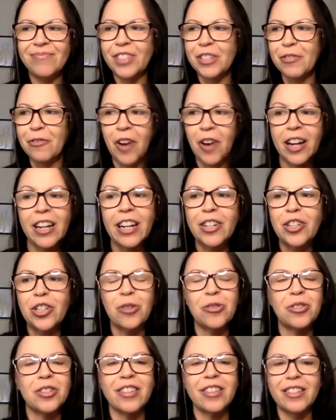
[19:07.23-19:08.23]
defining
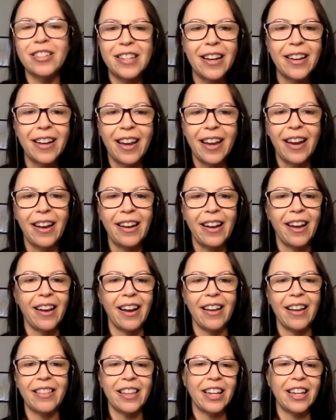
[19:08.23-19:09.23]
shows of the decade,
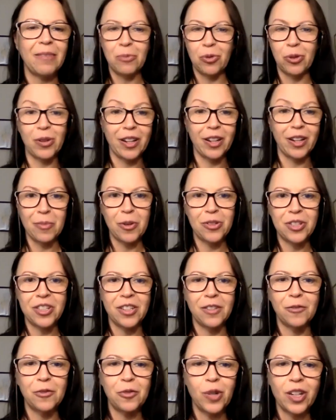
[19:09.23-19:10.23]
and I think one of the
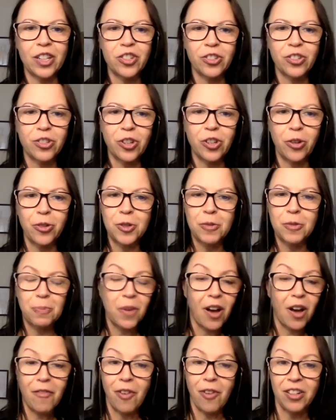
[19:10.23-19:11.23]
most influential
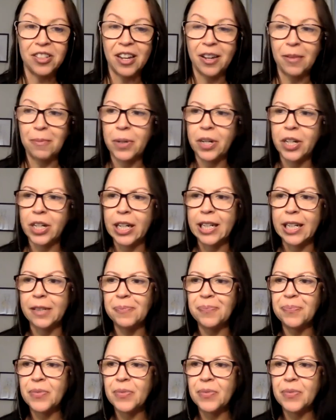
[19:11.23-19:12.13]
shows of all time, period.